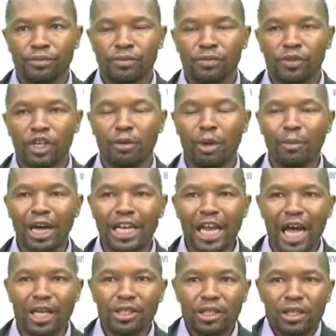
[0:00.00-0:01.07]
Remember
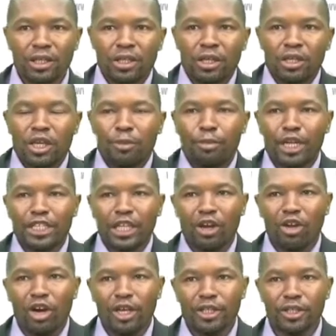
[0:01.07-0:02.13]
that the
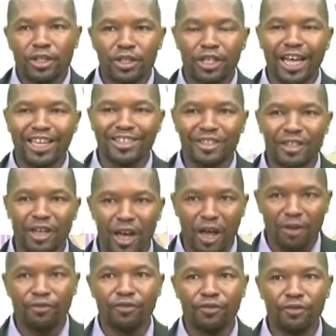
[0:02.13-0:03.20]
petaloids now
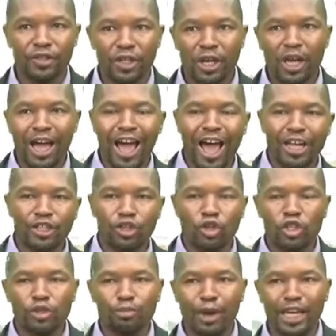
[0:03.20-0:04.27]
serve as
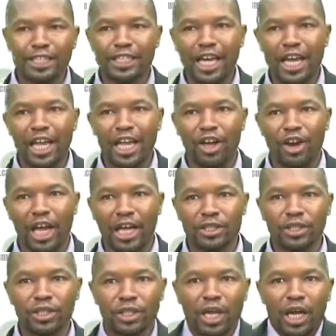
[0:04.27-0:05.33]
those penta
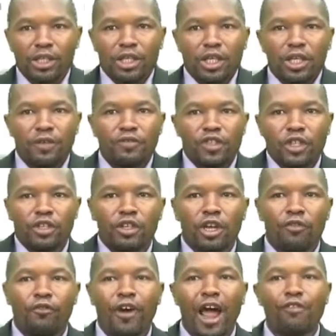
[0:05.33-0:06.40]
areas that gives the
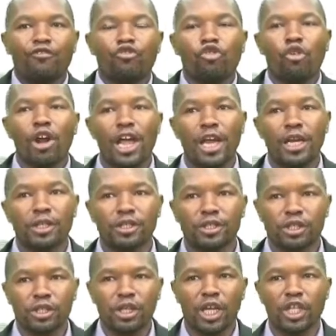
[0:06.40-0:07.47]
five rayed
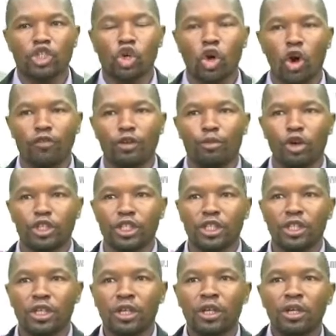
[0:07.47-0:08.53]
nature of the body
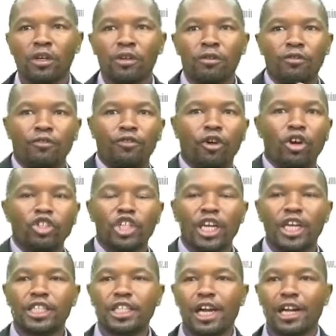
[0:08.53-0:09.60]
for
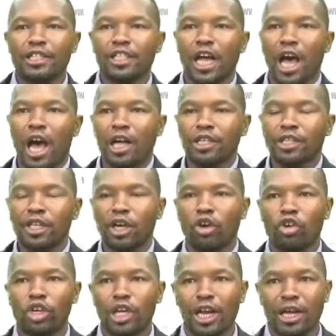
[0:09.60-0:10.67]
genitals and the
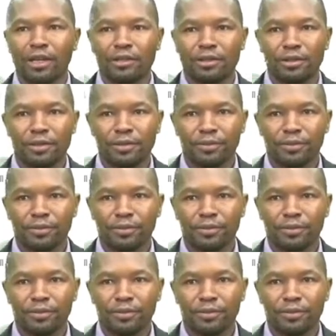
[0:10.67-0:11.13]
oculars.